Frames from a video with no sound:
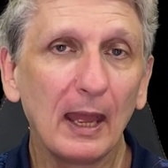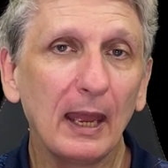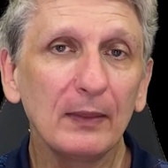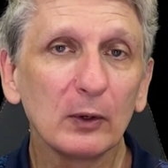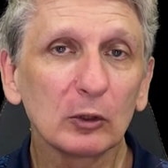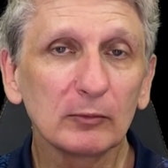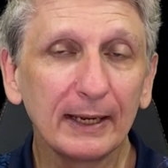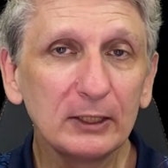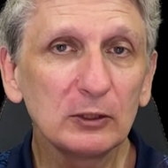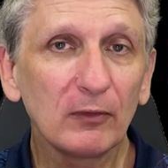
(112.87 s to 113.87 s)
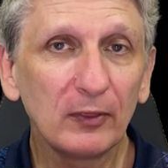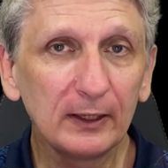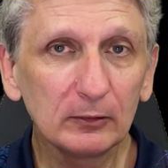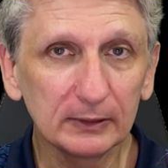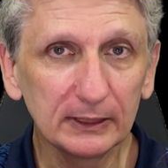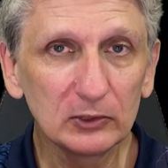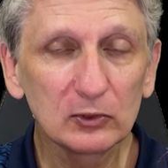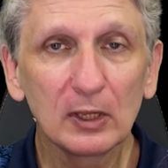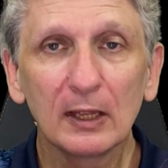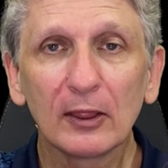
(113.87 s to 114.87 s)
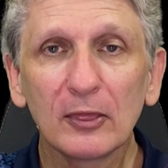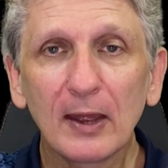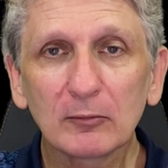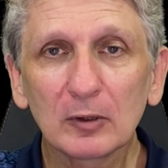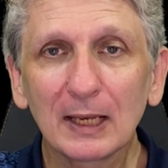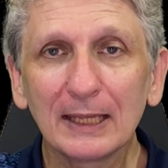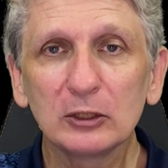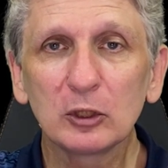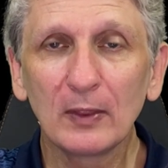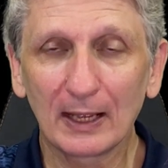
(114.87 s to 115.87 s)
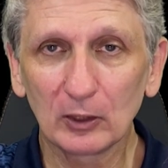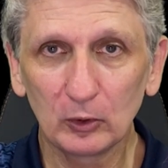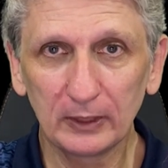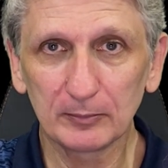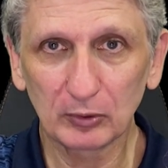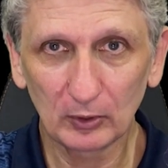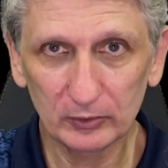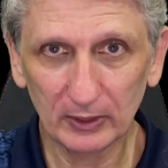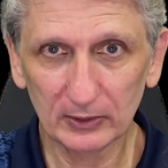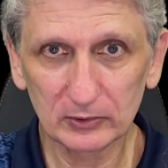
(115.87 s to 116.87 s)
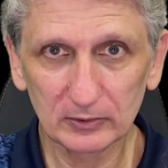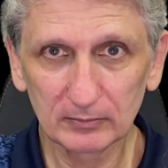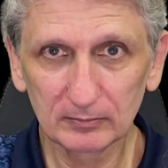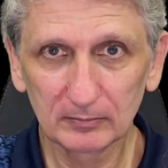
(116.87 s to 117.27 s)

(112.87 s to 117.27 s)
And there are a range of theories that relate to that learning process.